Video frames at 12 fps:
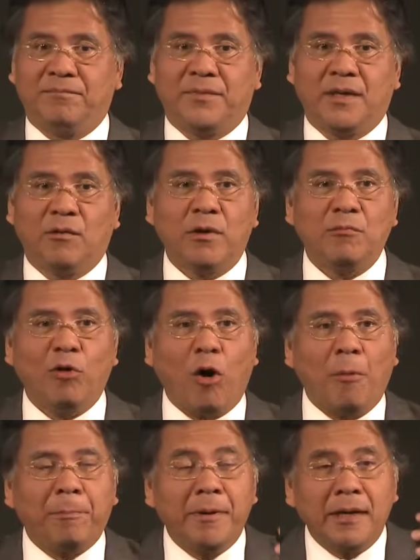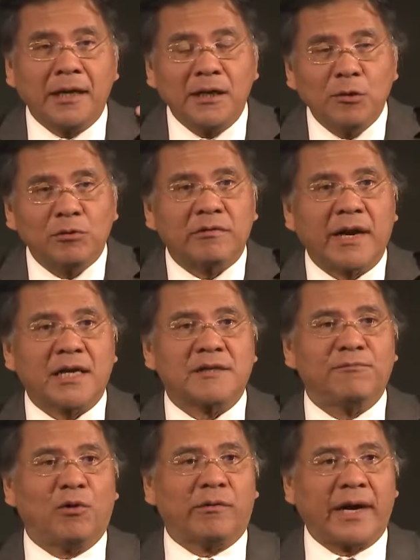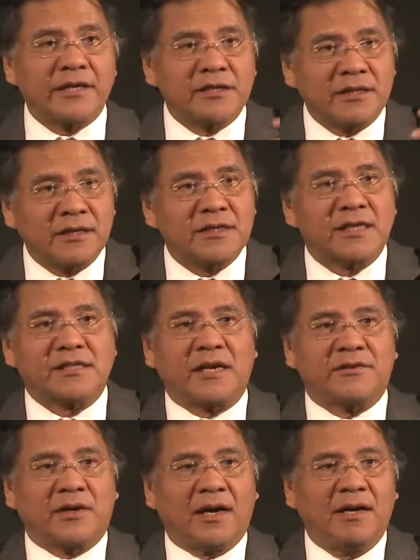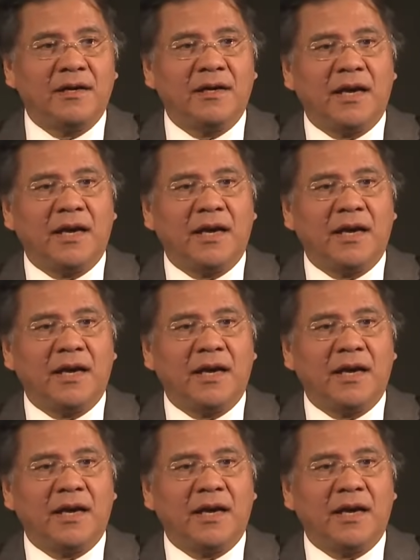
We were opening new tracks for residents, etc.